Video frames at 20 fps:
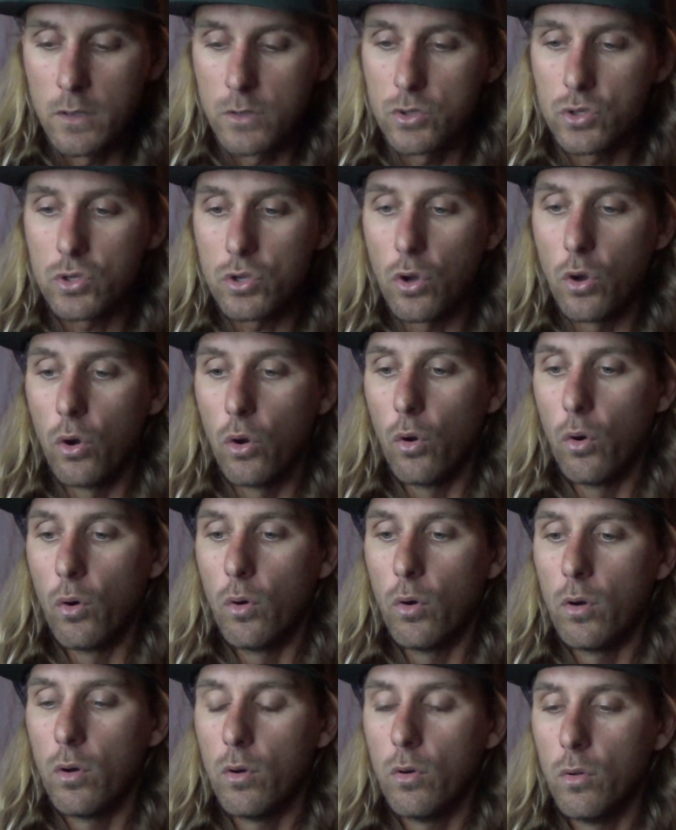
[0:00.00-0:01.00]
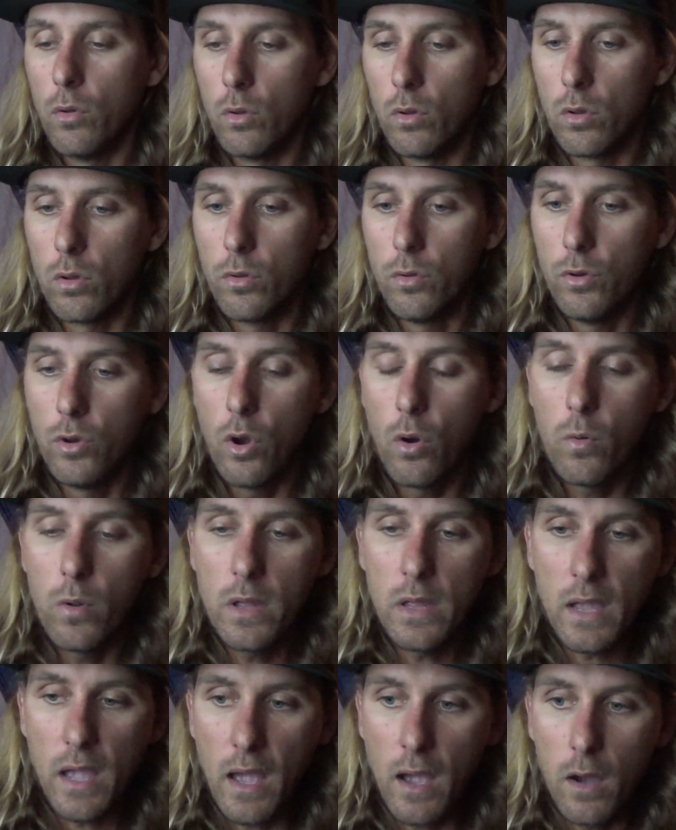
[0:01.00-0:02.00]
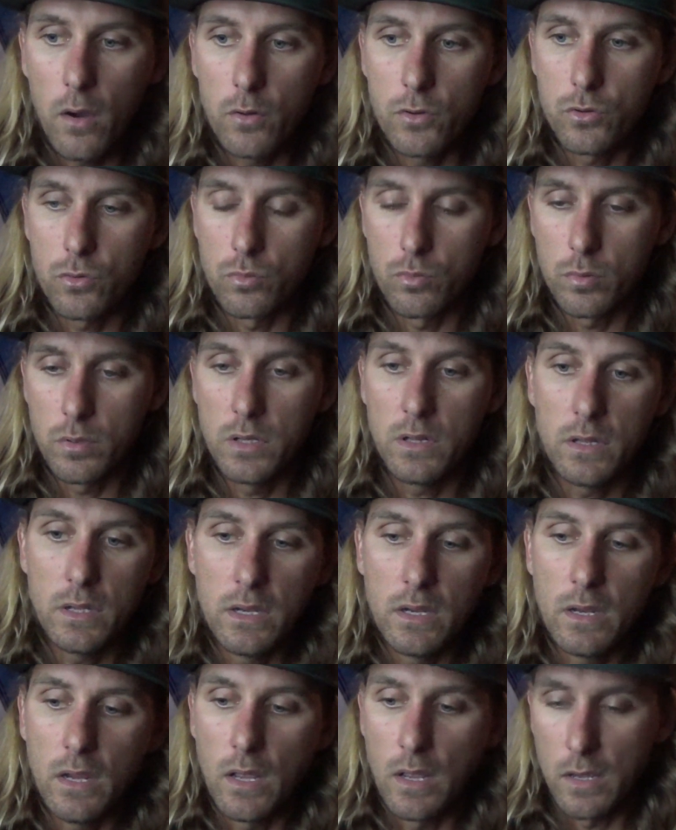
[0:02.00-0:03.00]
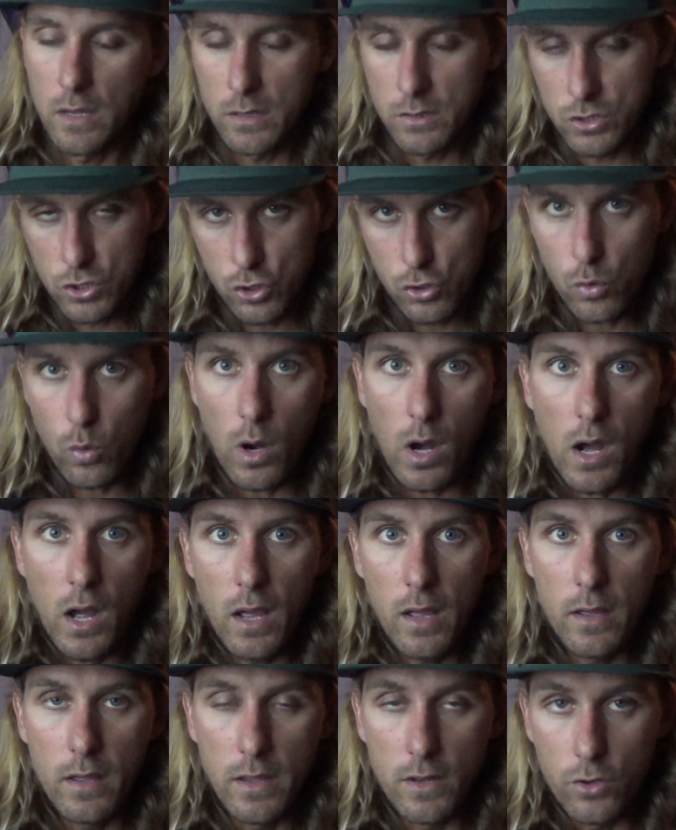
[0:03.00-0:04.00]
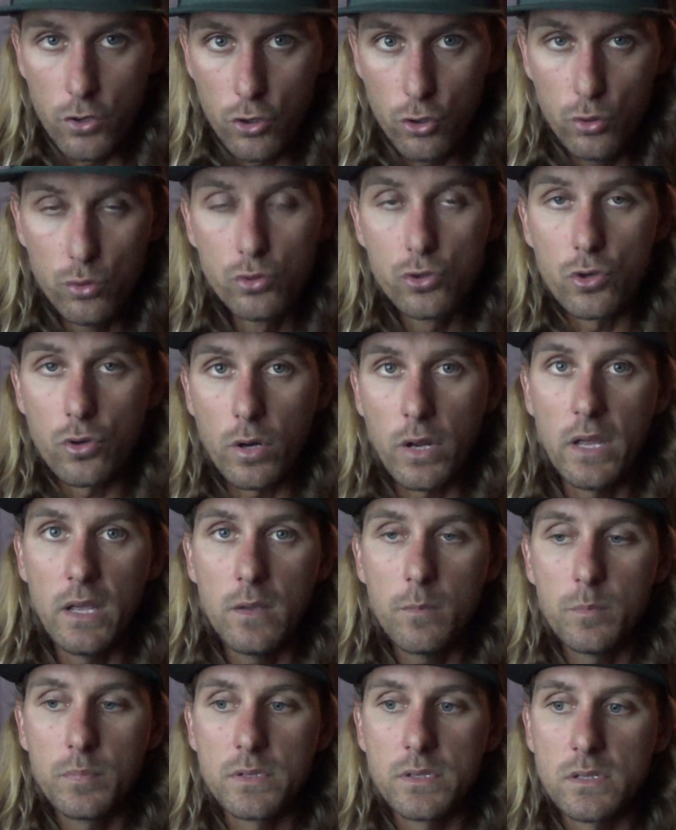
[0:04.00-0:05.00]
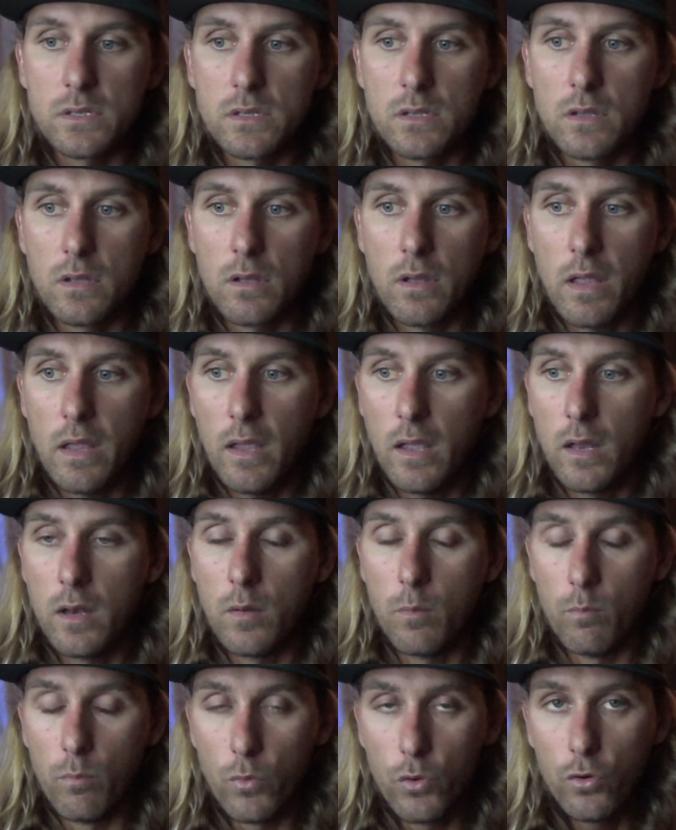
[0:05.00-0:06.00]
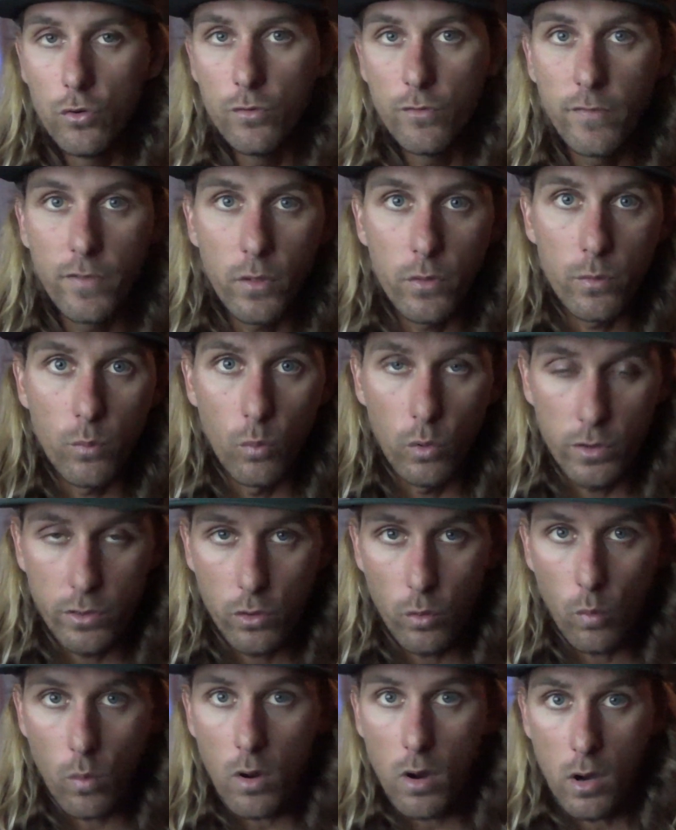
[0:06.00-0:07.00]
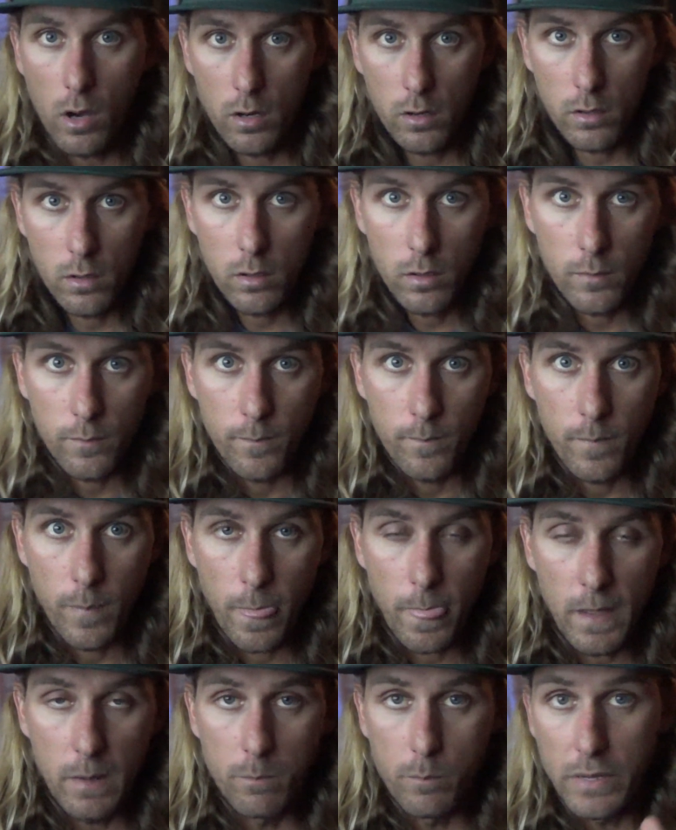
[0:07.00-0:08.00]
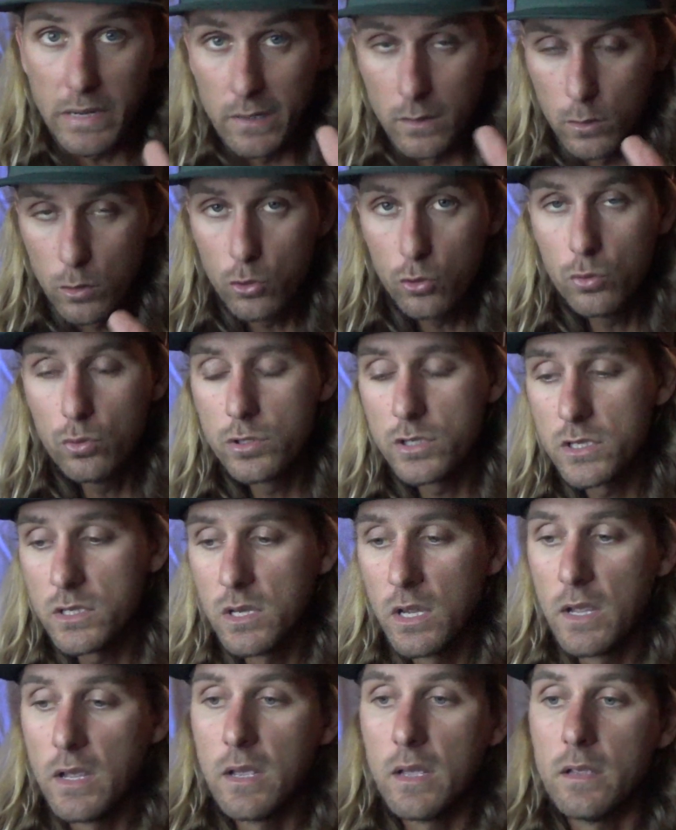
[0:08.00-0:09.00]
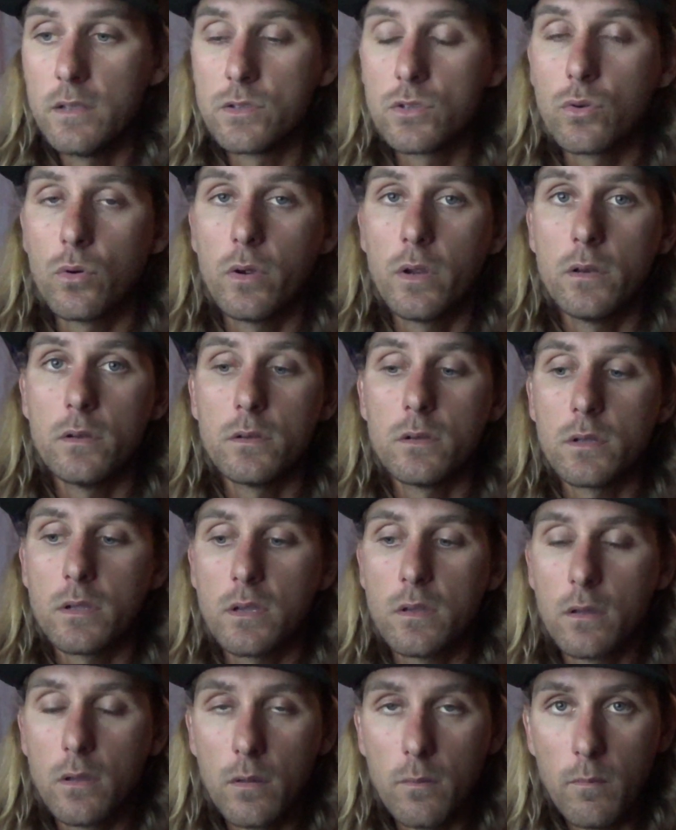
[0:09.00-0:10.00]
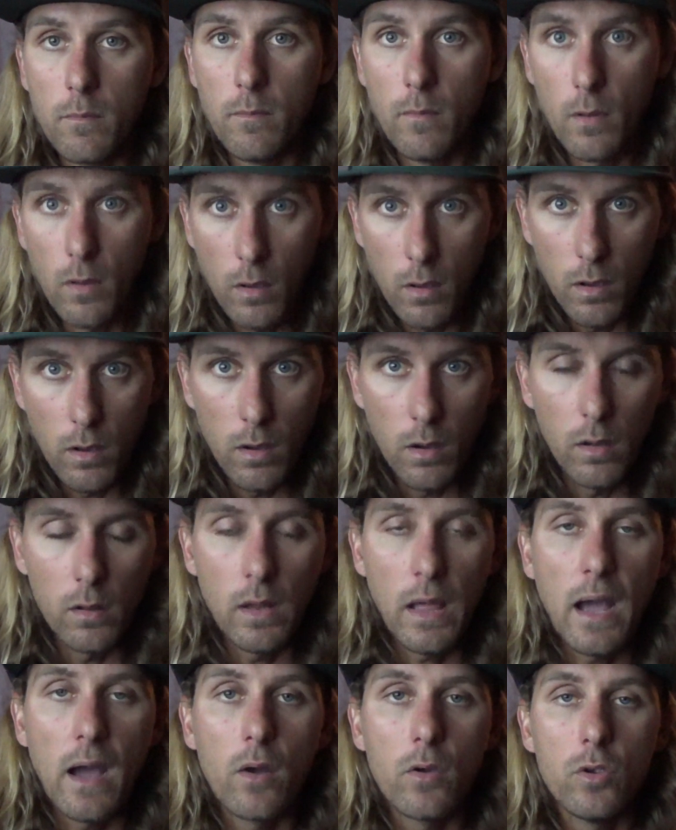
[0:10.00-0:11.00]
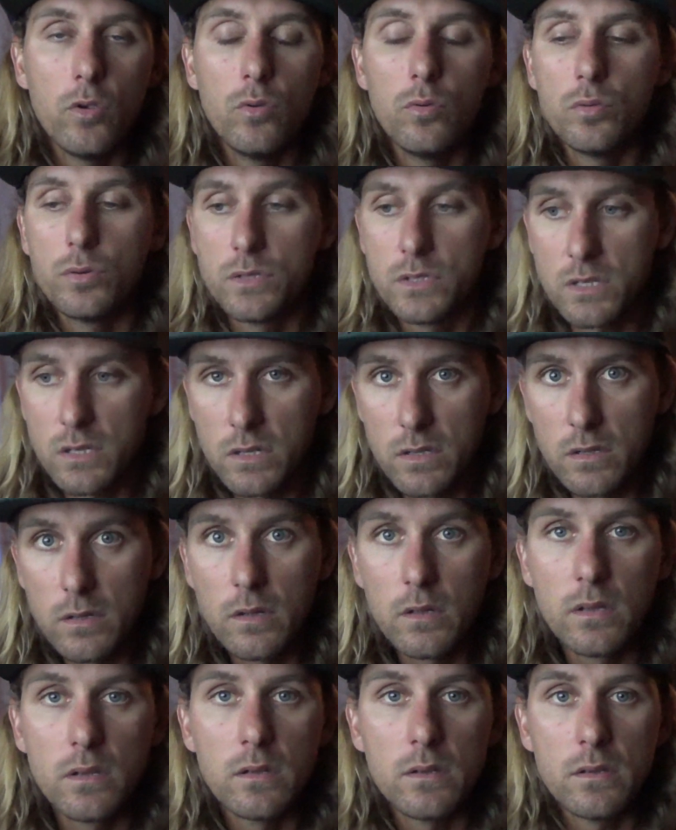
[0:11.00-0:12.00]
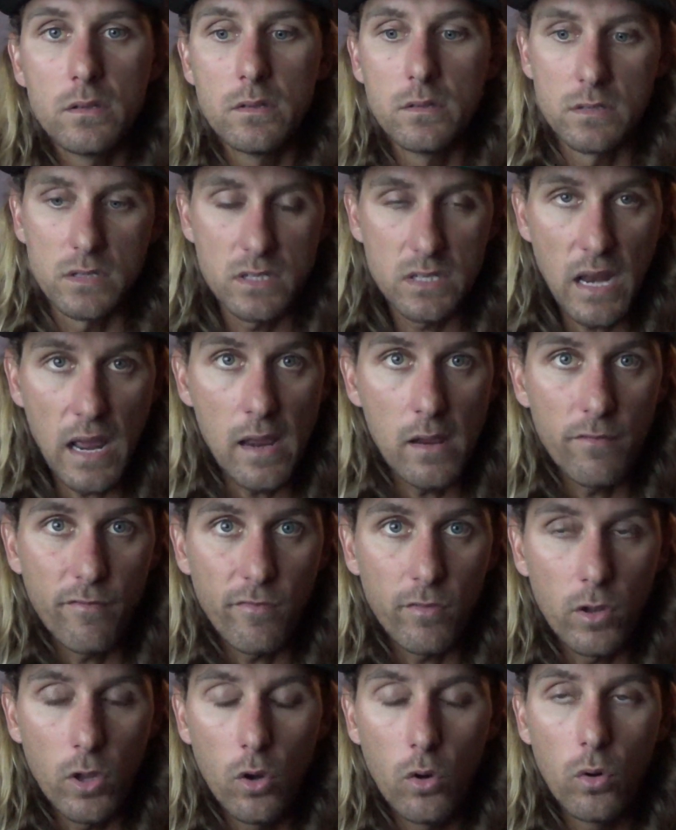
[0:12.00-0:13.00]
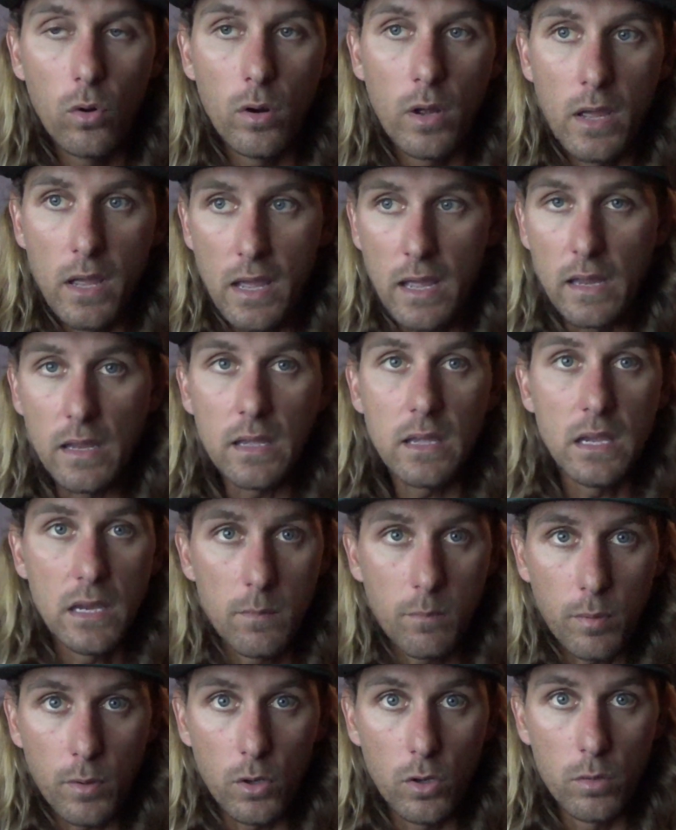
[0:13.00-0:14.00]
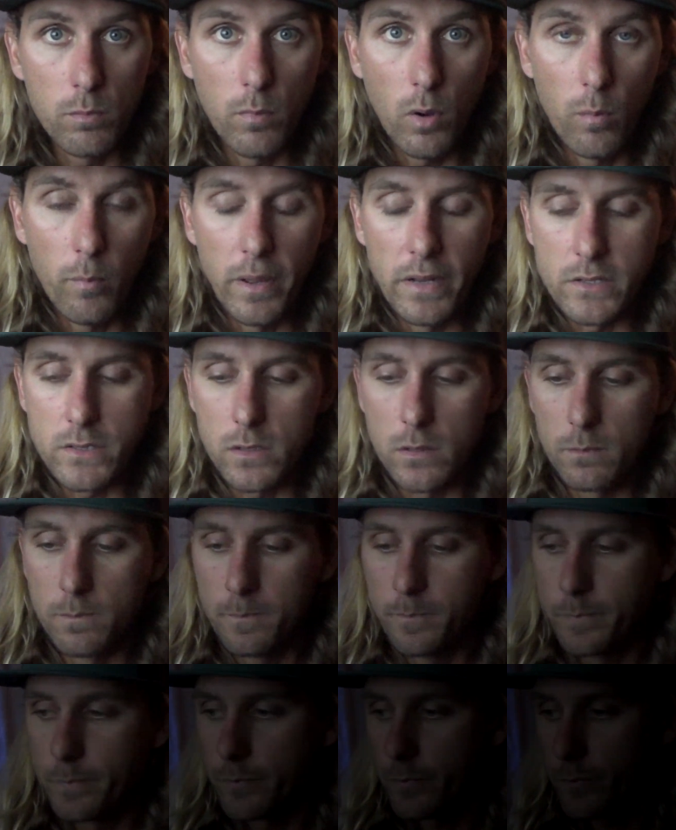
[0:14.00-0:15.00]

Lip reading: So knowing how to really squat and use your hips and move with the water and be loose is going to allow you to stay afloat and keep good momentum.